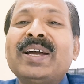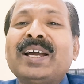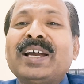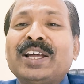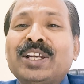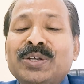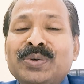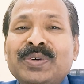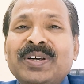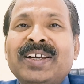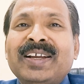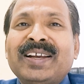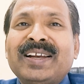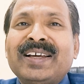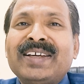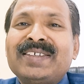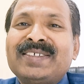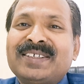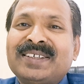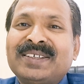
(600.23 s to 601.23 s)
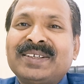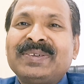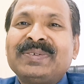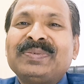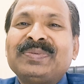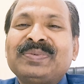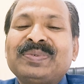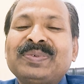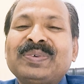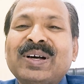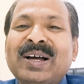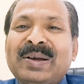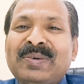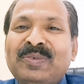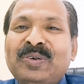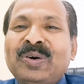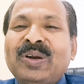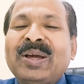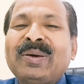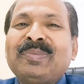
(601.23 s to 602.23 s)
and you will realize, yeah,
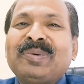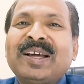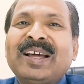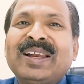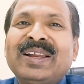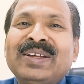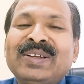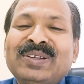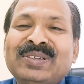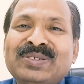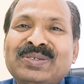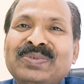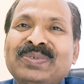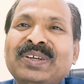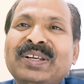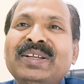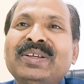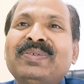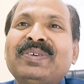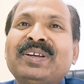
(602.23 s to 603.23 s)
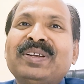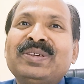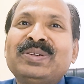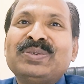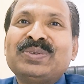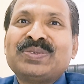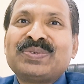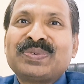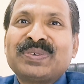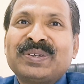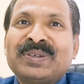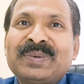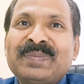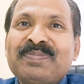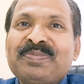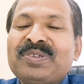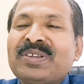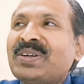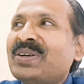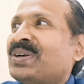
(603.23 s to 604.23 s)
what I am telling is very, very useful.
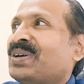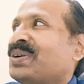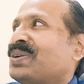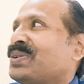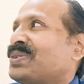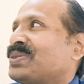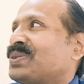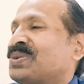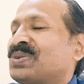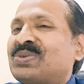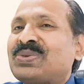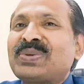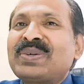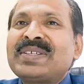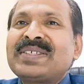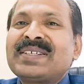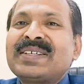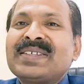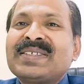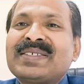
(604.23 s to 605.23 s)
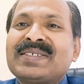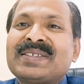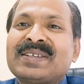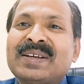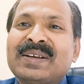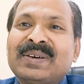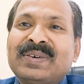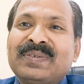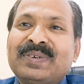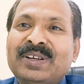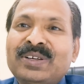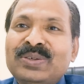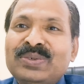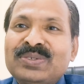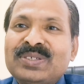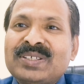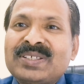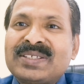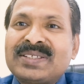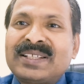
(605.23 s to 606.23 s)
So Swiss is when you
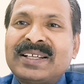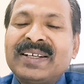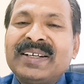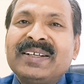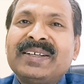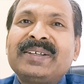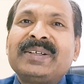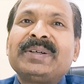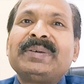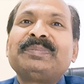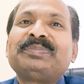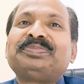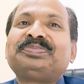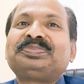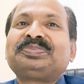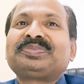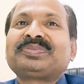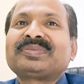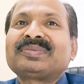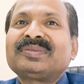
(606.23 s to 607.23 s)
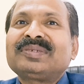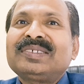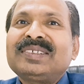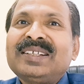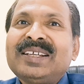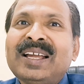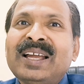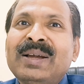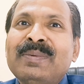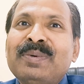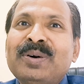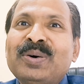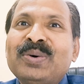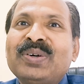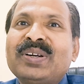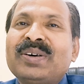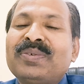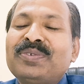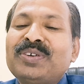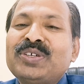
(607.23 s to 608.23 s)
just think
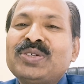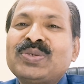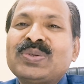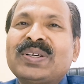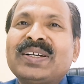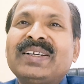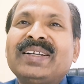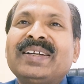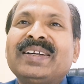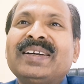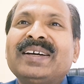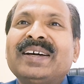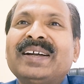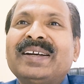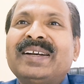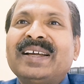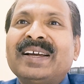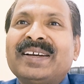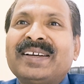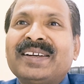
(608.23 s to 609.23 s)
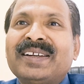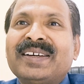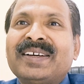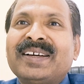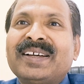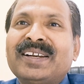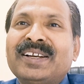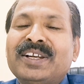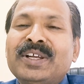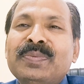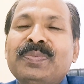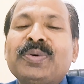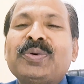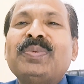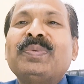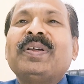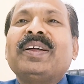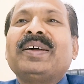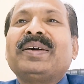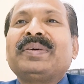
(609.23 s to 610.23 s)
about a visual technique and
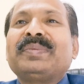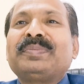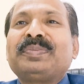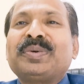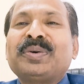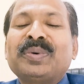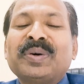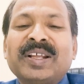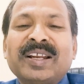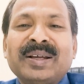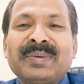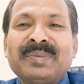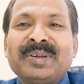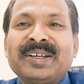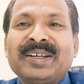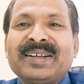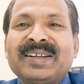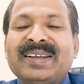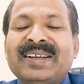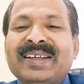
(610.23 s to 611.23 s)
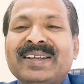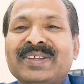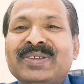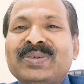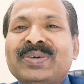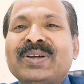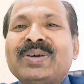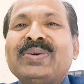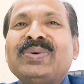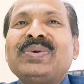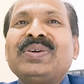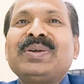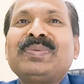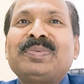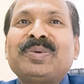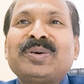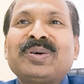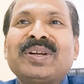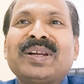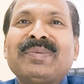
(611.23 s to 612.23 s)
reprogramming. Like you can do
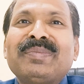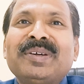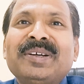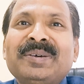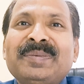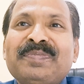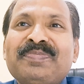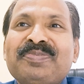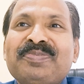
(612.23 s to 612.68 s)
reprogramming